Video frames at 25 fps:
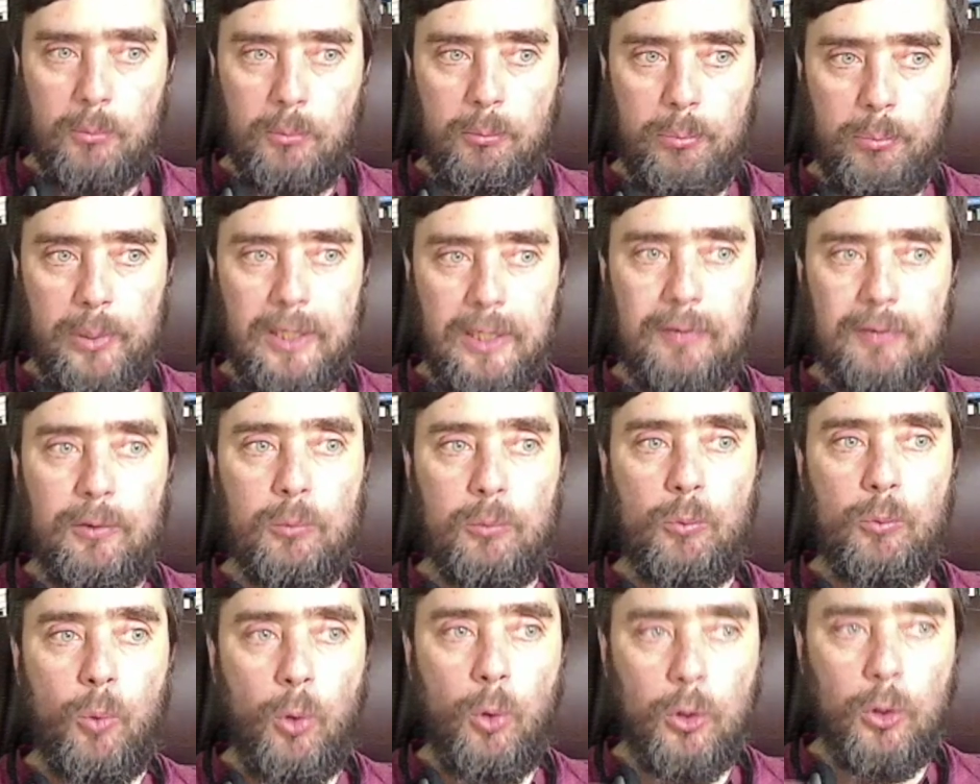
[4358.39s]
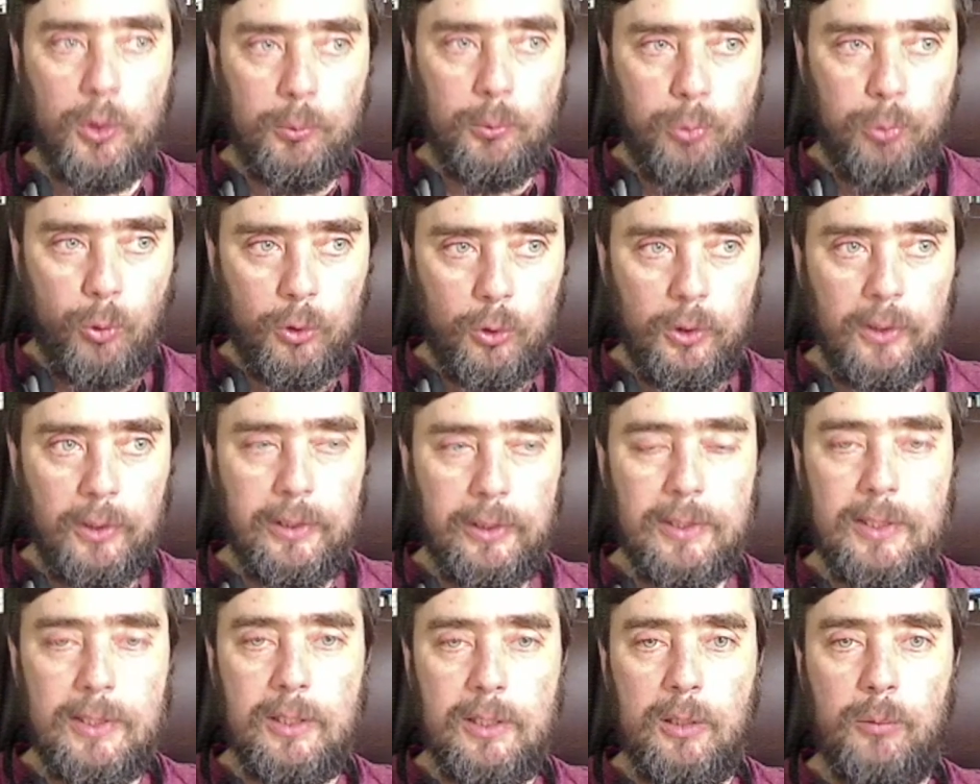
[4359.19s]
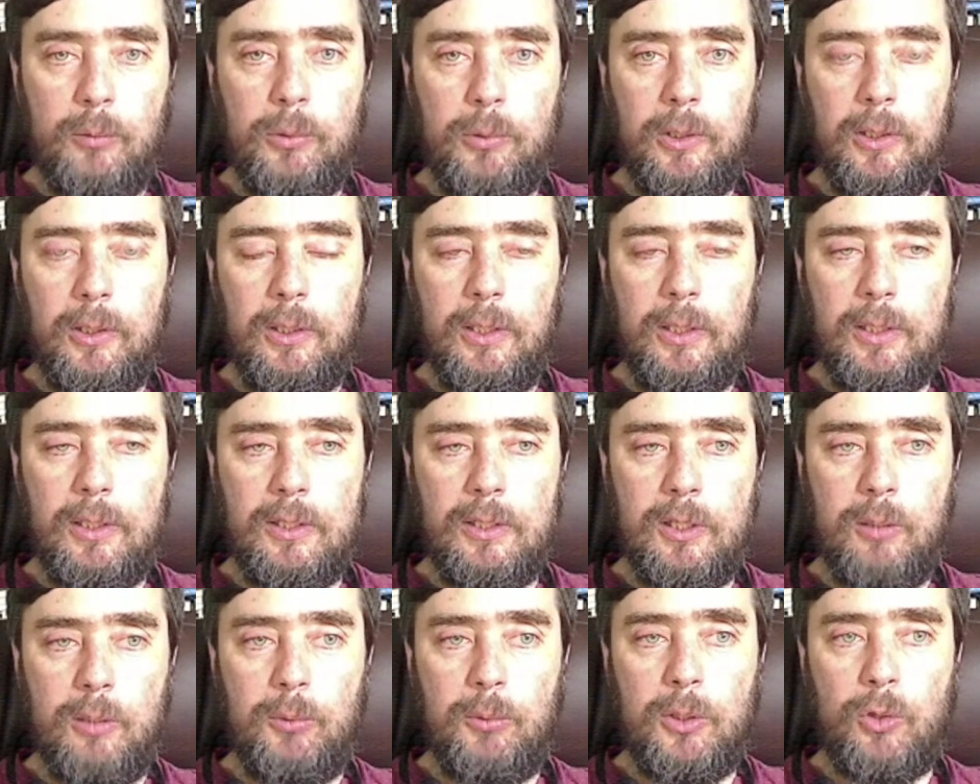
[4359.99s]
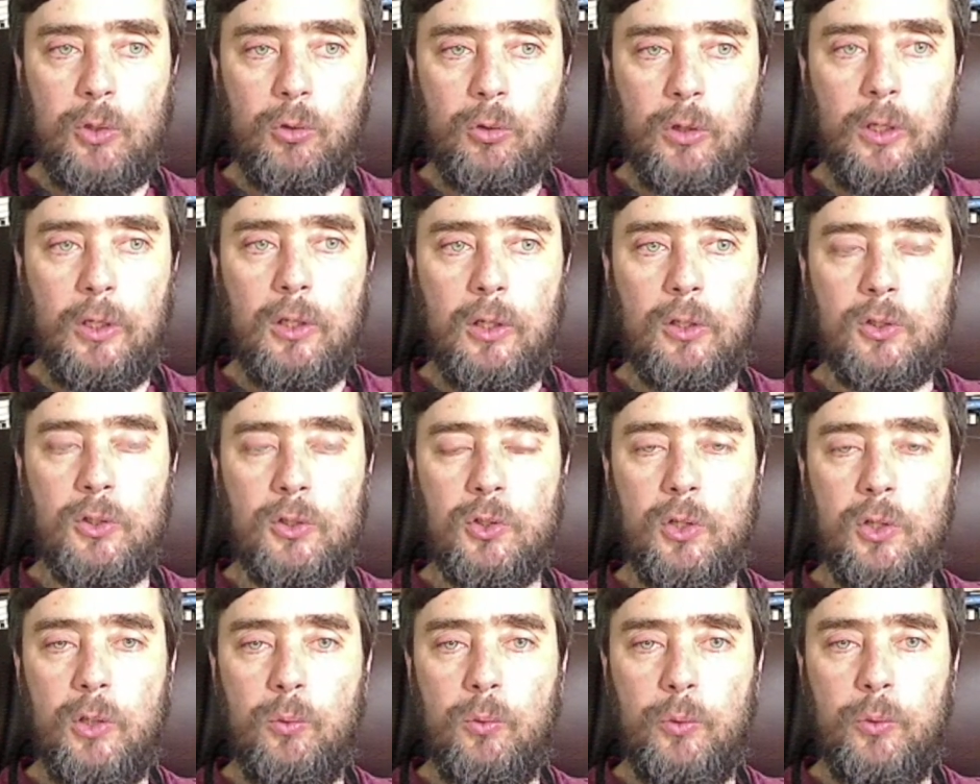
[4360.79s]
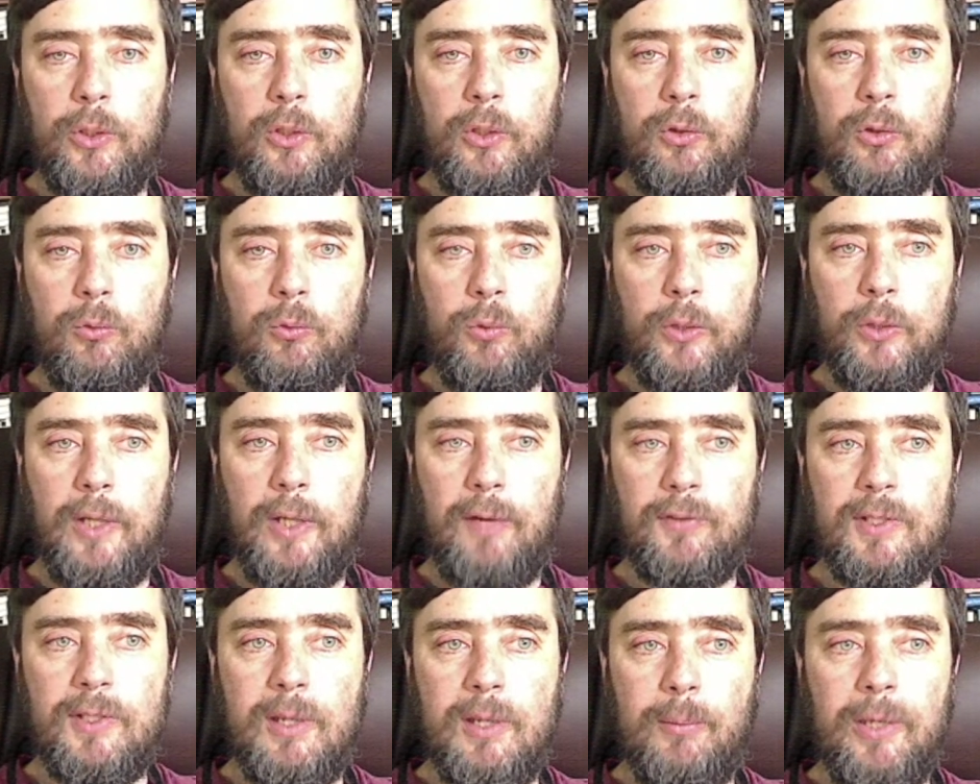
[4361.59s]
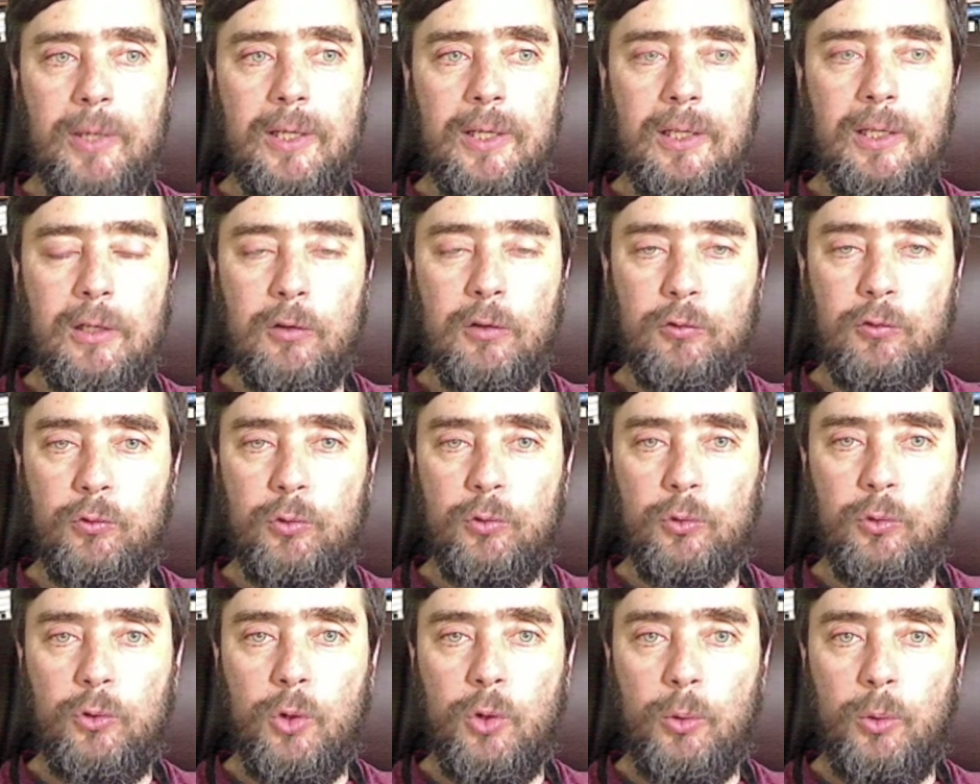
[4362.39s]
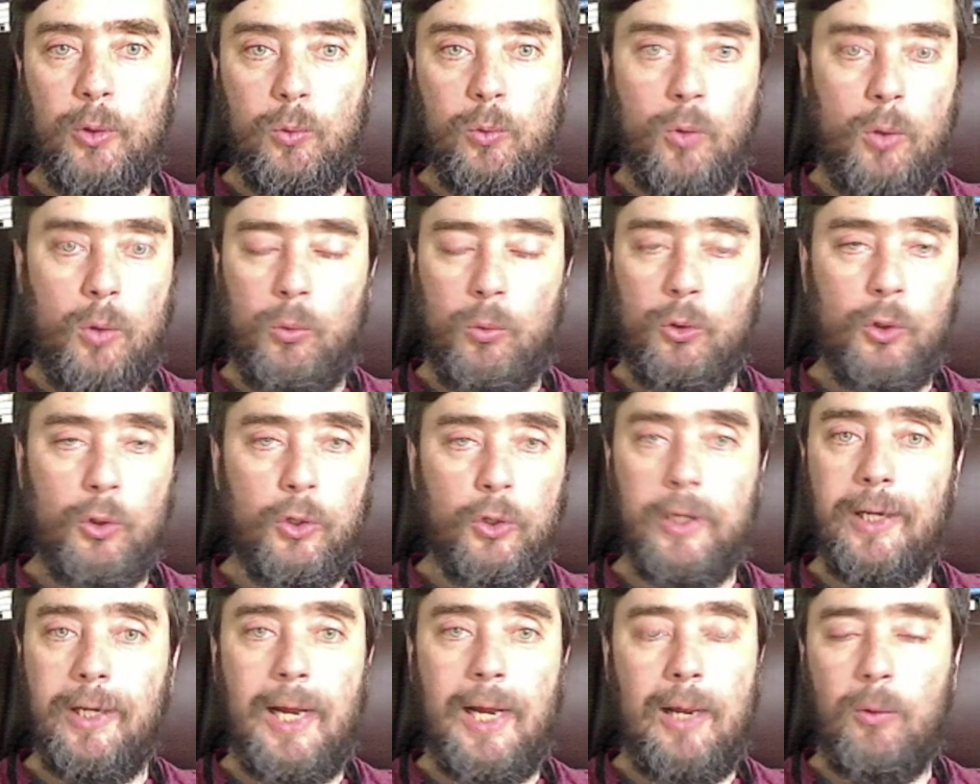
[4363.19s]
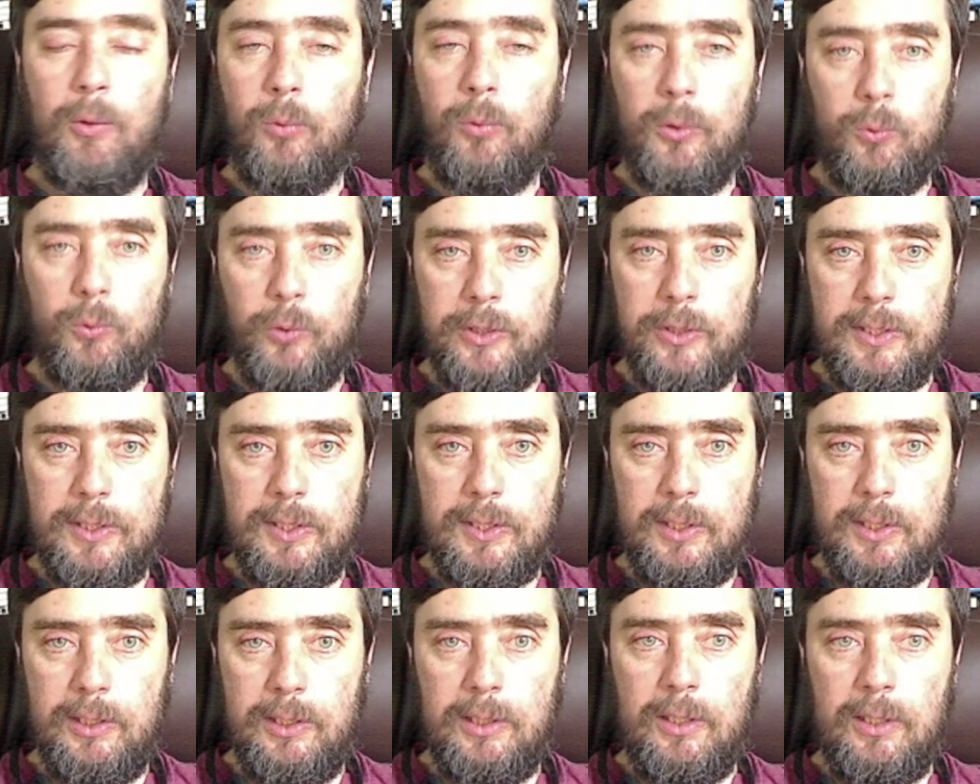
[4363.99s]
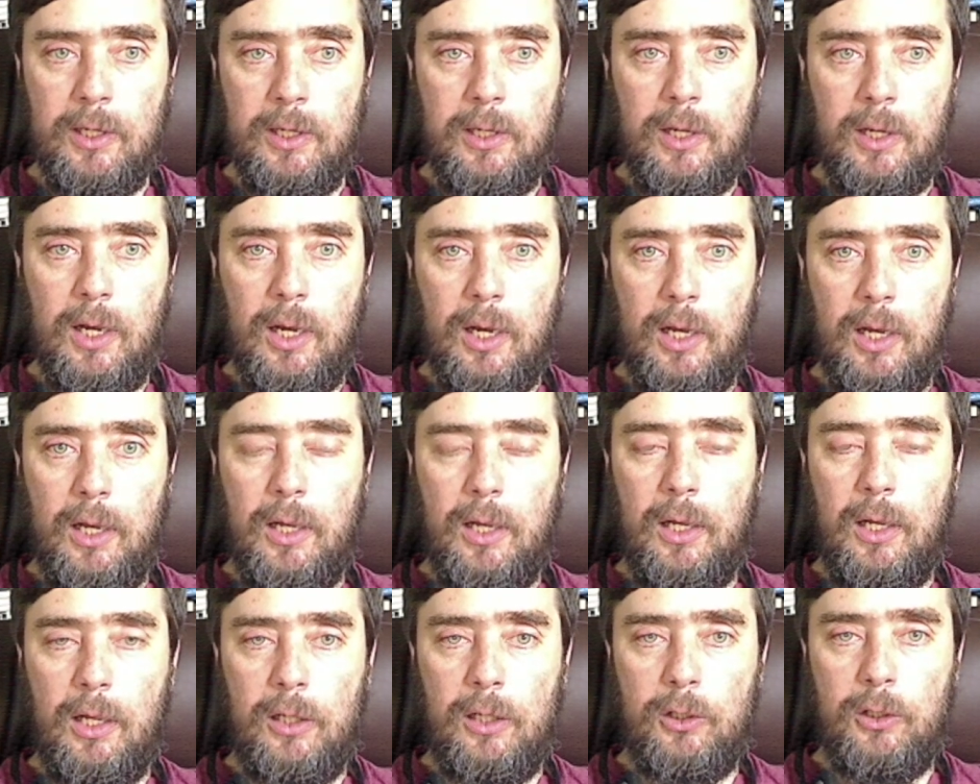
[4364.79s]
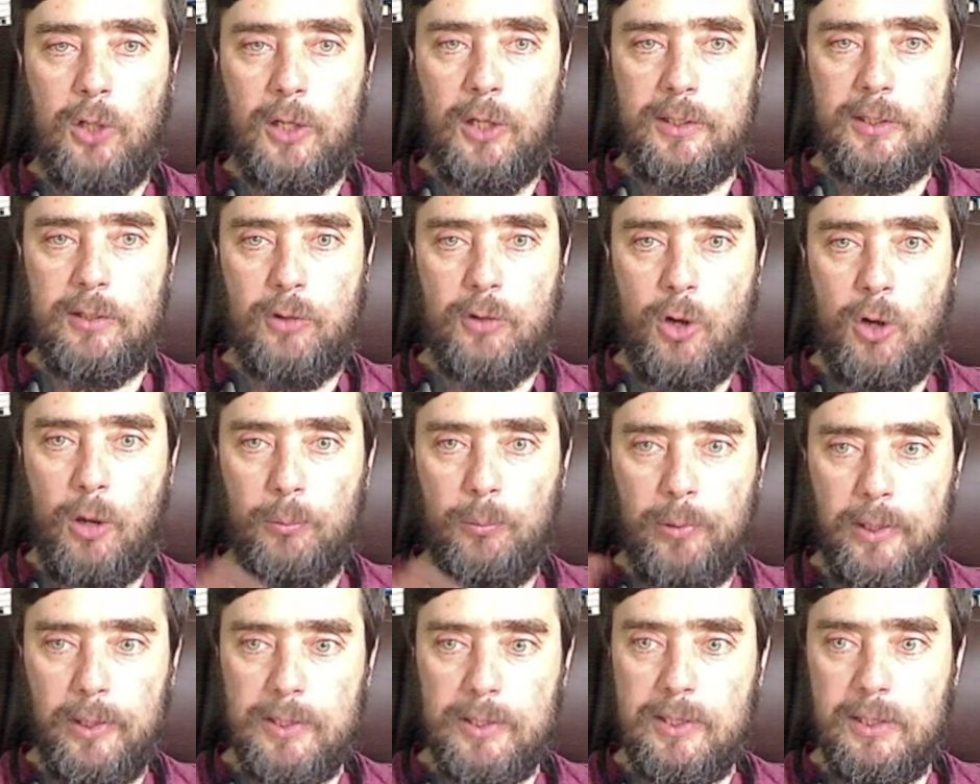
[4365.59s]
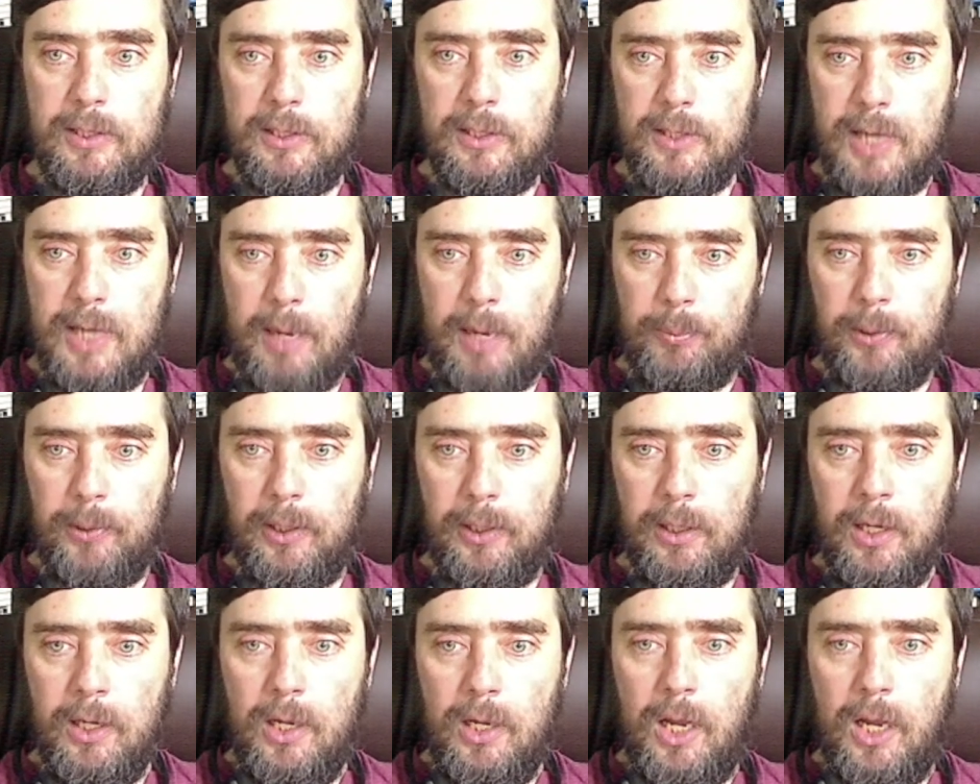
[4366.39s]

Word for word: But even more importantly, it's gonna be, it's gonna be critical so that we, we have some idea of knowing what we're looking at when we see uh, lots of complex things happening.